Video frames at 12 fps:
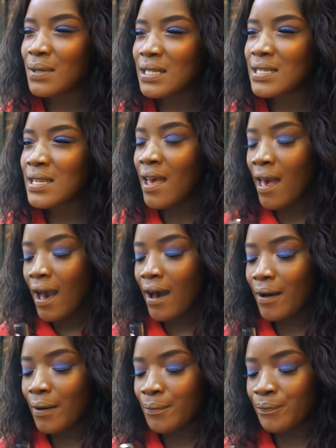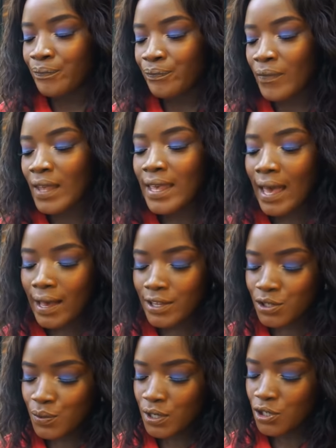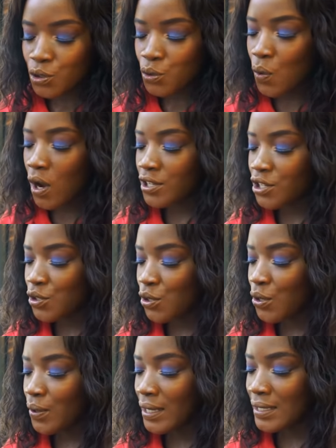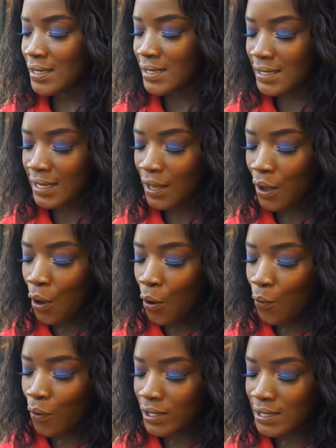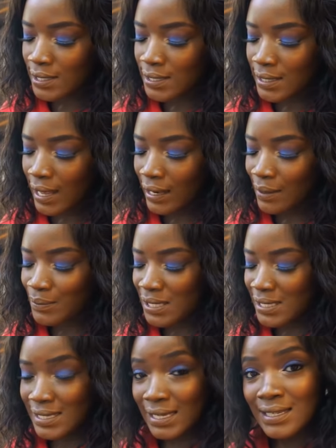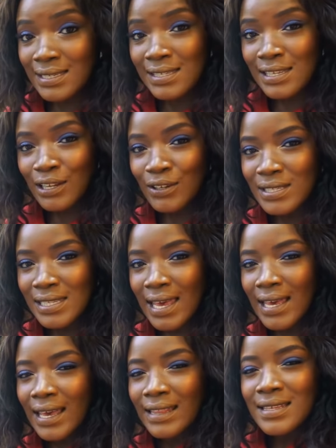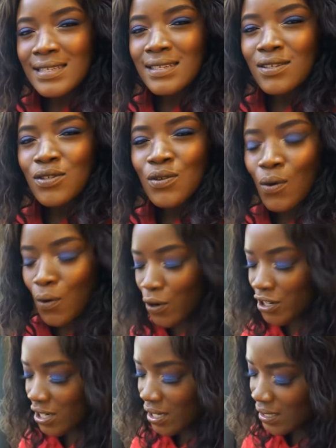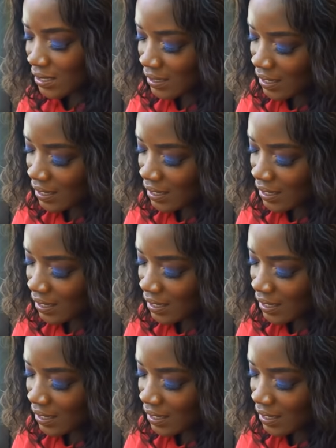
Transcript: But yeah, I just want to swatch so you can see what LM6 looks like. And this is so gorgeous.